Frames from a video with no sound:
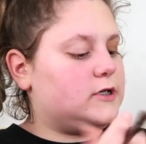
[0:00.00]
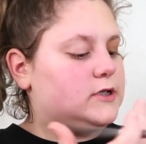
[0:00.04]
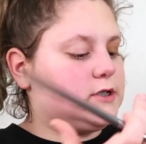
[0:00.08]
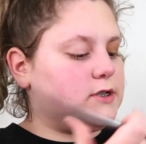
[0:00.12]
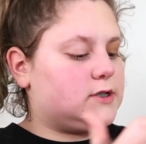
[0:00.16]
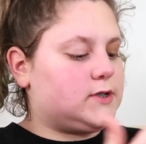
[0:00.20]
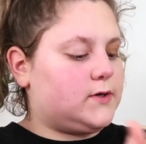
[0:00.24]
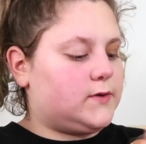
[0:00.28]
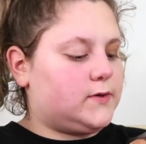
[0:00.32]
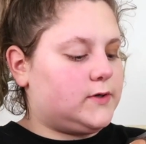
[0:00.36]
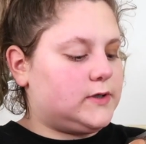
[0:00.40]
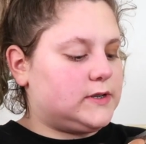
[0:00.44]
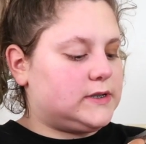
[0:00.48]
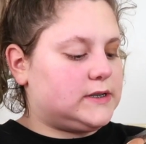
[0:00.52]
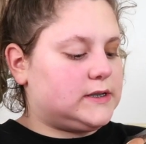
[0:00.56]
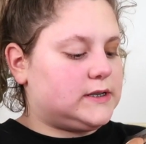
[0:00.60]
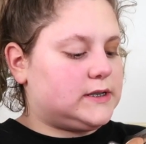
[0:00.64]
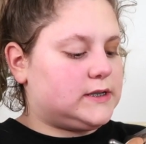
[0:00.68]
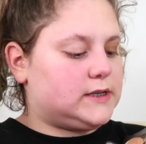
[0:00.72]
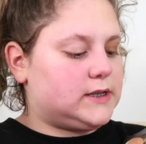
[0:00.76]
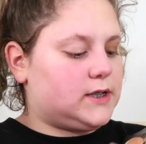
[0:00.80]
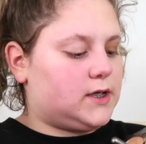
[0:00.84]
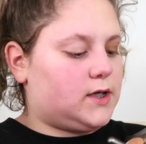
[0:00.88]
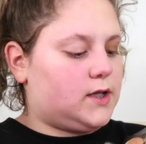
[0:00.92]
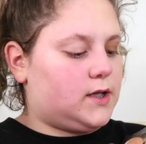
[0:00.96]
so
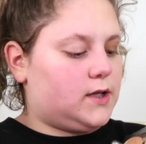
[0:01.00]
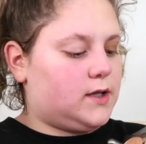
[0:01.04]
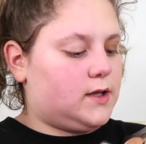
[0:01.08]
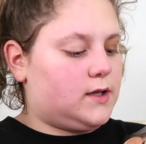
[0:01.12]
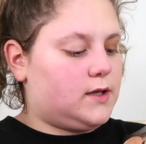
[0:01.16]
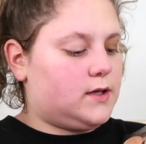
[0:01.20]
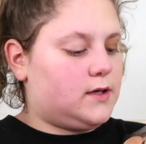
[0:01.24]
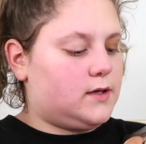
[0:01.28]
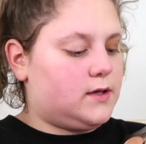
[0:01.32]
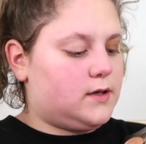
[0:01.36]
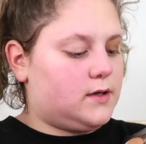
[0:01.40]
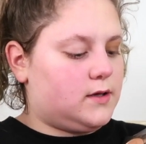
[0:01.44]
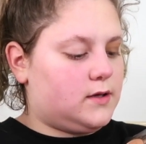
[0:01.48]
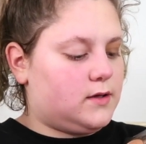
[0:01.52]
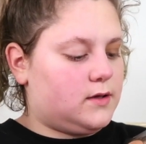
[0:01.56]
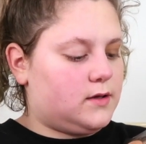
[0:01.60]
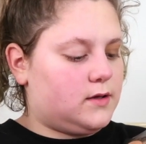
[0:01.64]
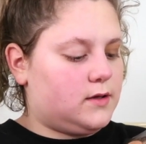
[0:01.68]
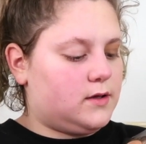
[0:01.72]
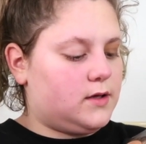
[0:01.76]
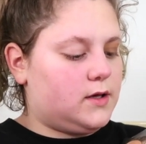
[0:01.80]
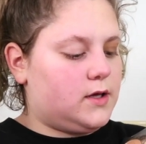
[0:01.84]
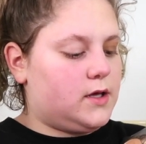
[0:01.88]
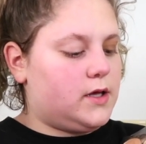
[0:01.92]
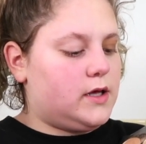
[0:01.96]

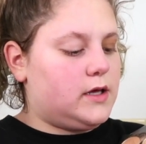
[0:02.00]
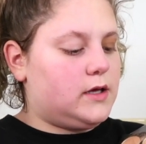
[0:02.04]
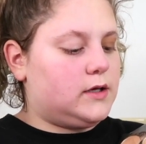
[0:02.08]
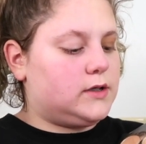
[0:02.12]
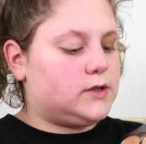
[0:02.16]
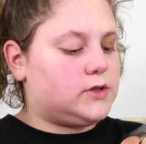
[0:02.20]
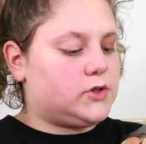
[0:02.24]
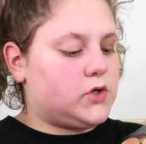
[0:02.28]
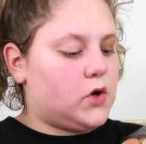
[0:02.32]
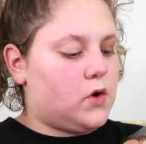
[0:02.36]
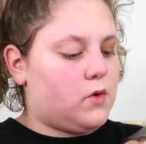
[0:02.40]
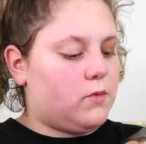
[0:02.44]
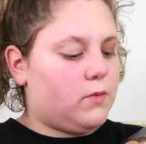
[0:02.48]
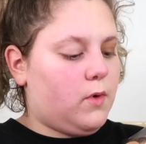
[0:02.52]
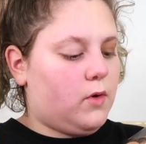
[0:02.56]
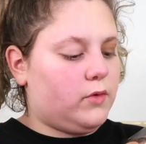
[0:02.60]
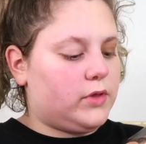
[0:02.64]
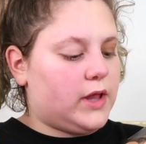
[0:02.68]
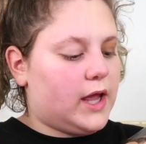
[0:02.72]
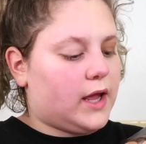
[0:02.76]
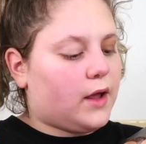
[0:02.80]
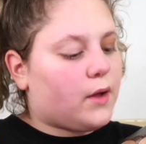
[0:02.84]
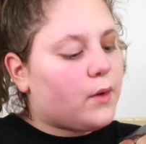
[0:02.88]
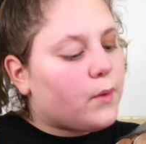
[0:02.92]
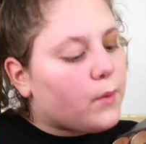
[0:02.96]
it
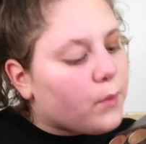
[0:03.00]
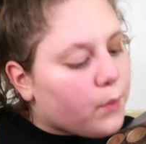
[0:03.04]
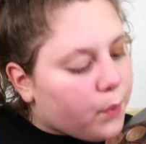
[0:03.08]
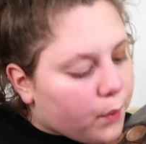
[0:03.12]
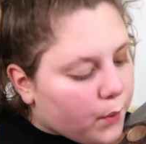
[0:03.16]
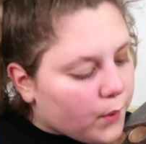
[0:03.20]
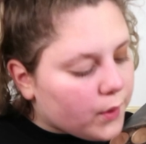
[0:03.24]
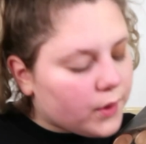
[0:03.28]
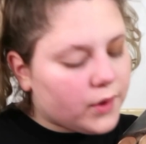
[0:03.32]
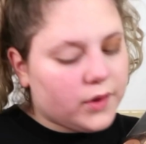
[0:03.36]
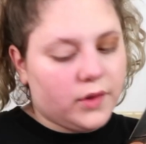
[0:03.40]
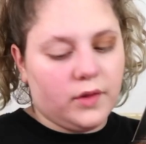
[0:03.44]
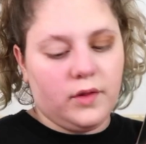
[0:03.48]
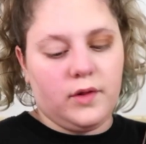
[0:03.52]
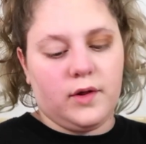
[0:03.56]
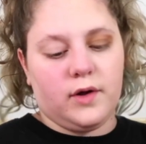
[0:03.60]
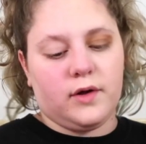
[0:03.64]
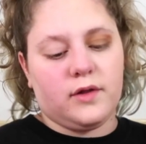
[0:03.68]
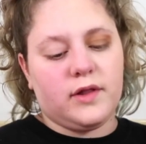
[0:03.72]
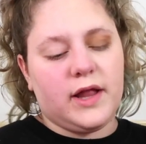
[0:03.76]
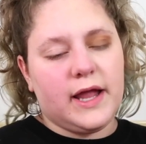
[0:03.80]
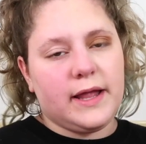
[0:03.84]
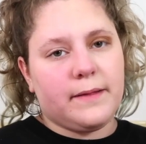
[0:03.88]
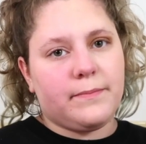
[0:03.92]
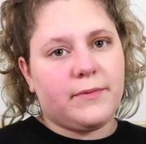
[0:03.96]
won't like
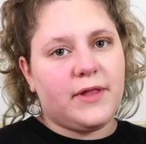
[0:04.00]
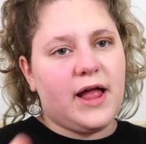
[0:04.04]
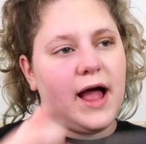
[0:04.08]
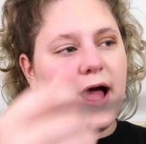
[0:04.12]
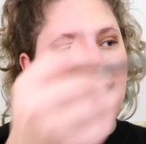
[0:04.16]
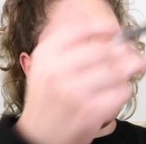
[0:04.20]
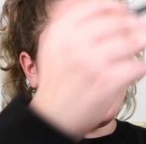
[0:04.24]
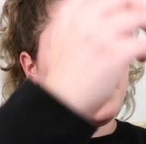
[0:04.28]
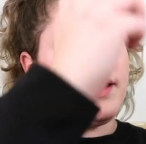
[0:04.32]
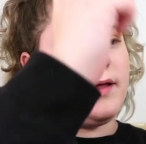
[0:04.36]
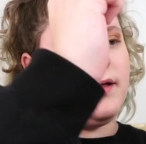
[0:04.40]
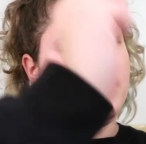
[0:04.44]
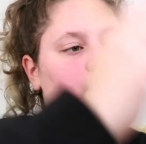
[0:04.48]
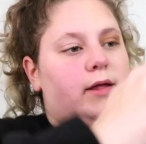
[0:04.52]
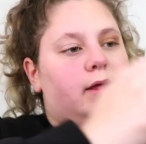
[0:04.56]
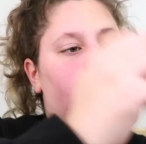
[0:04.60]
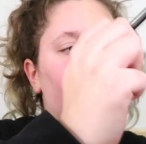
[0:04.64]
look like black.